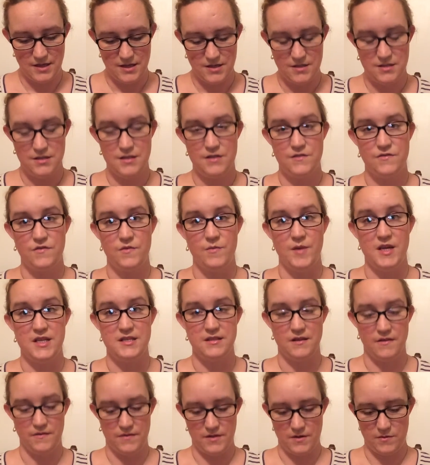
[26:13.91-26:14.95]
just for
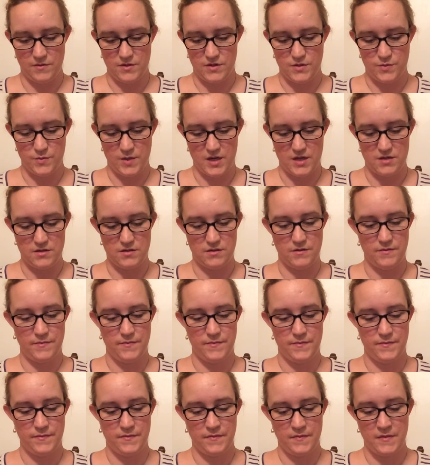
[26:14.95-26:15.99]
myself that was special.
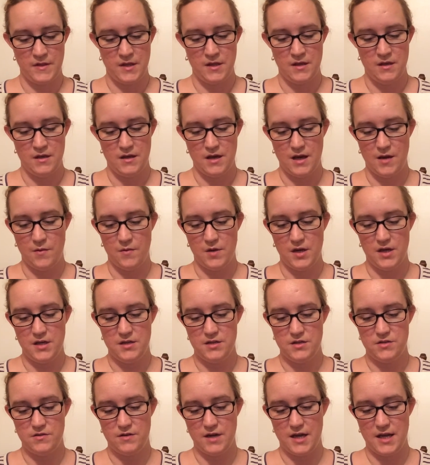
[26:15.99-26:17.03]
I wanted
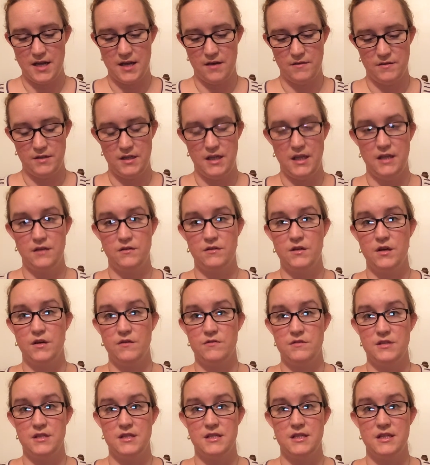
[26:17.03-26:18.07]
to try out the needle
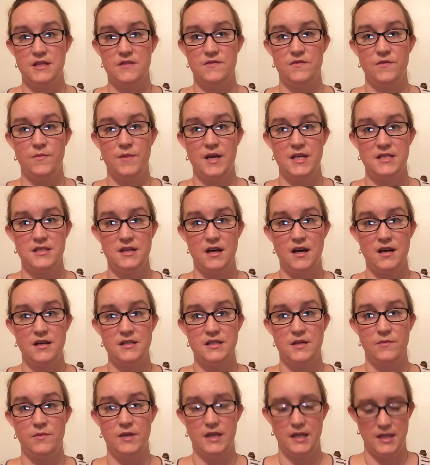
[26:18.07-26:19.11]
cozies because for my socks
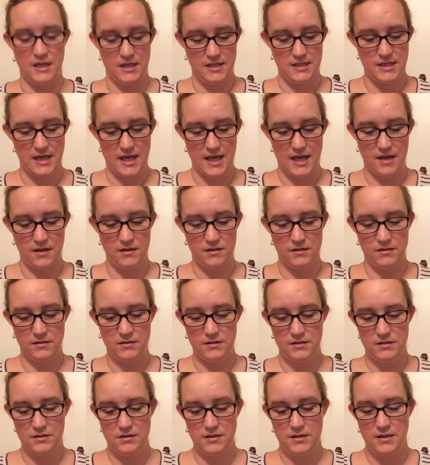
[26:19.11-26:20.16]
they were getting tangled.
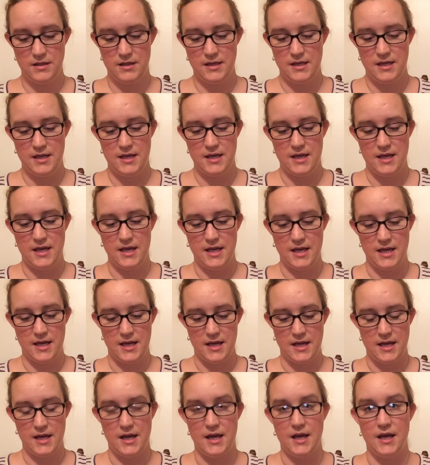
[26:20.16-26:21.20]

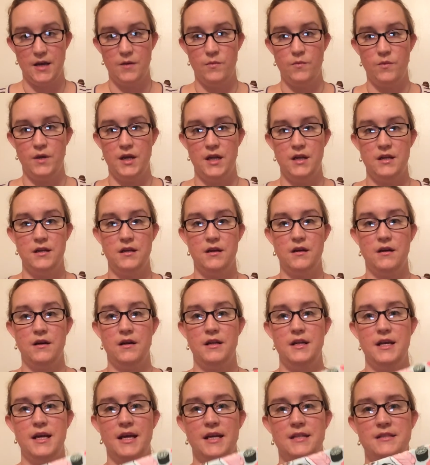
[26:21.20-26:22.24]
And I went
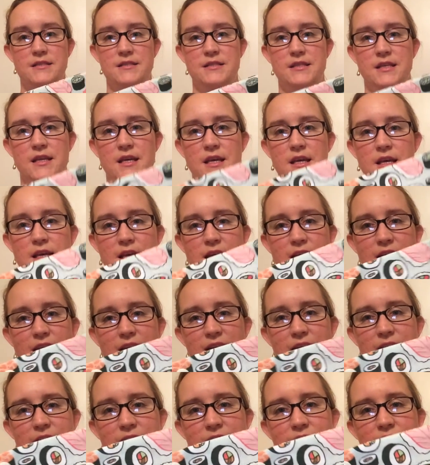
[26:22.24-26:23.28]
on Etsy and
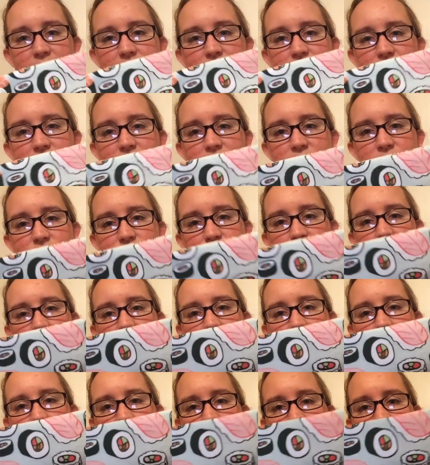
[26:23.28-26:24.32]
I got this
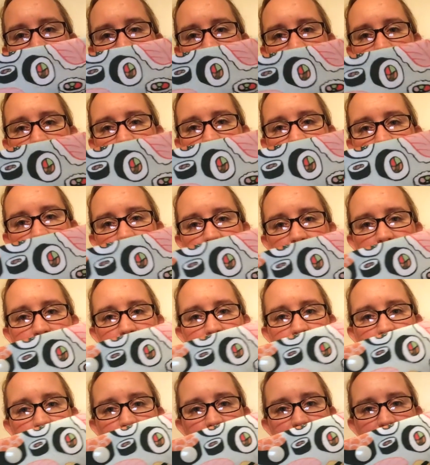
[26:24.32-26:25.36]
one
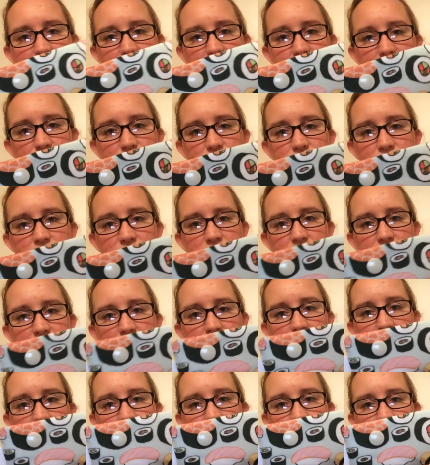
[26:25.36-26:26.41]
with sushi
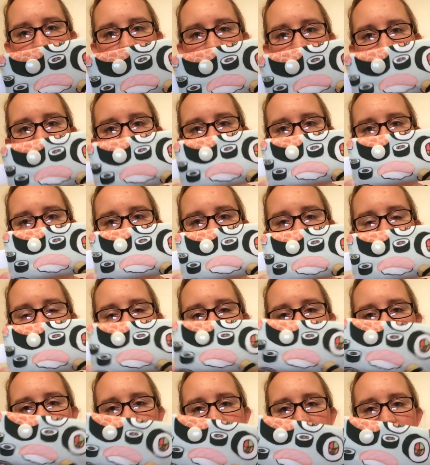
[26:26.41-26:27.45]
all over it
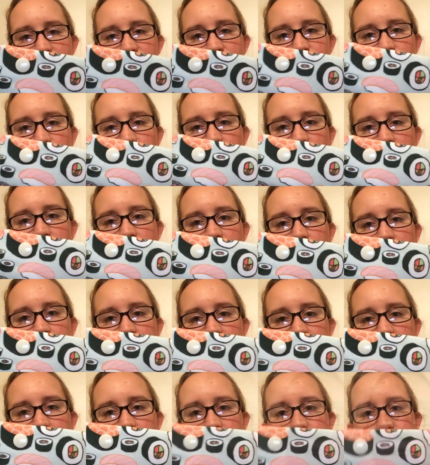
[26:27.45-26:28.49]
and it's
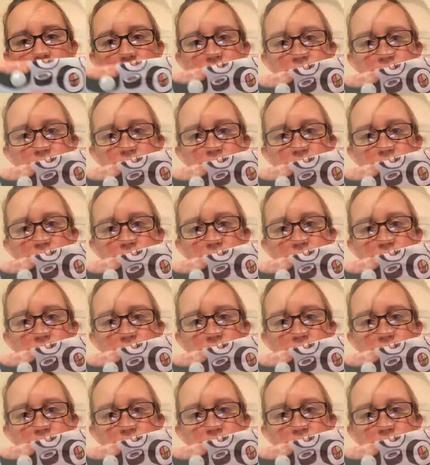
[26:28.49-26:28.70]
adorable.